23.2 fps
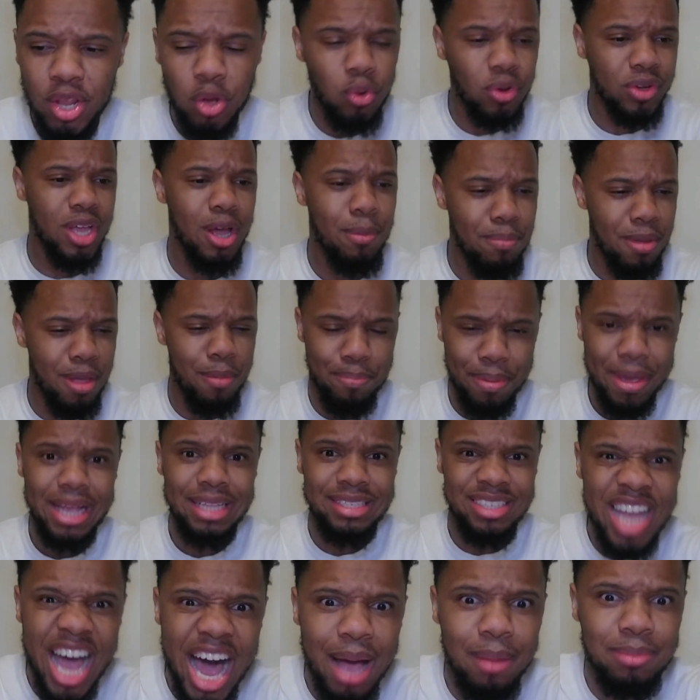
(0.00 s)
who could be
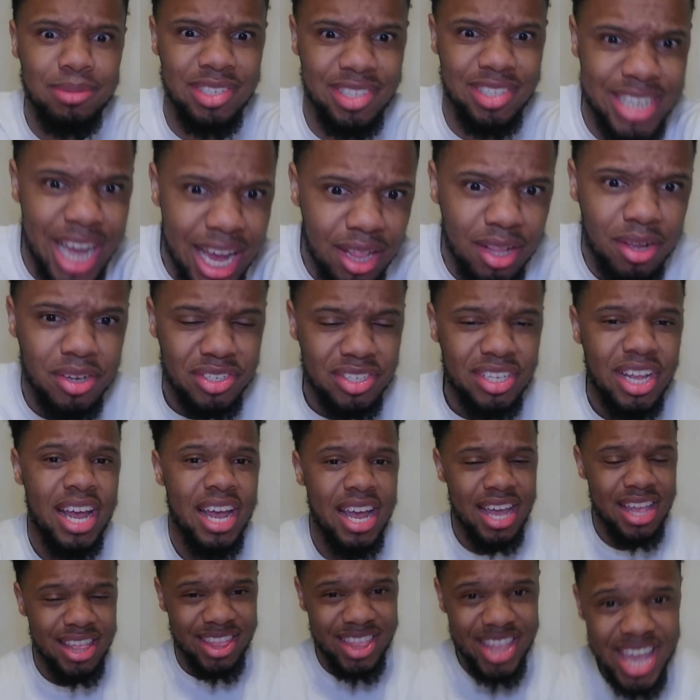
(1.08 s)
big time sellers
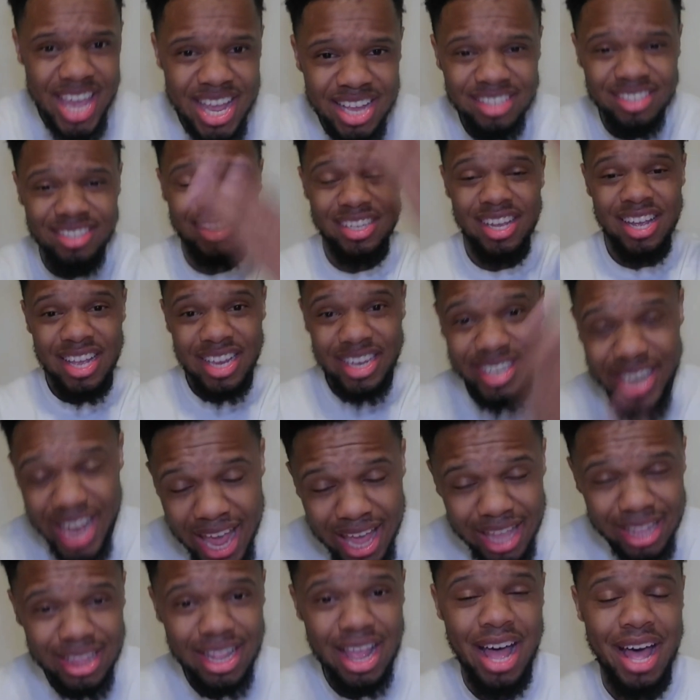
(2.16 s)
this
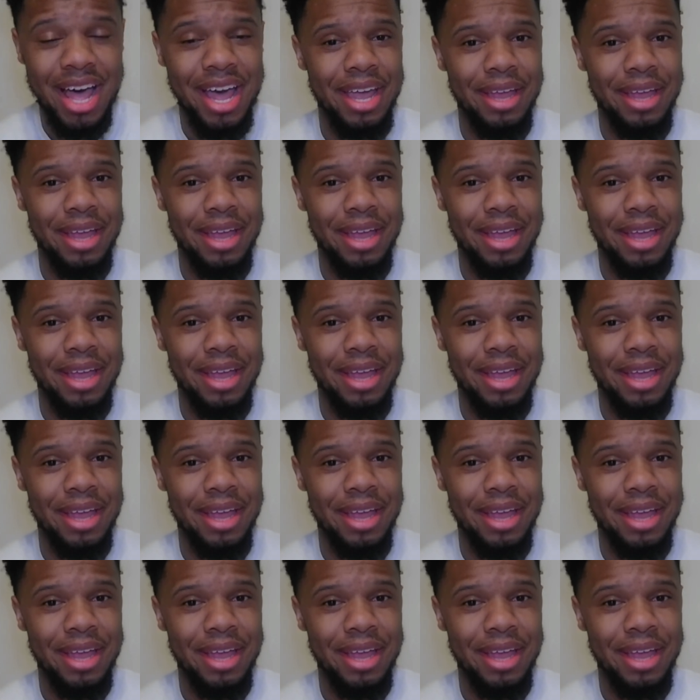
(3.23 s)
deadline.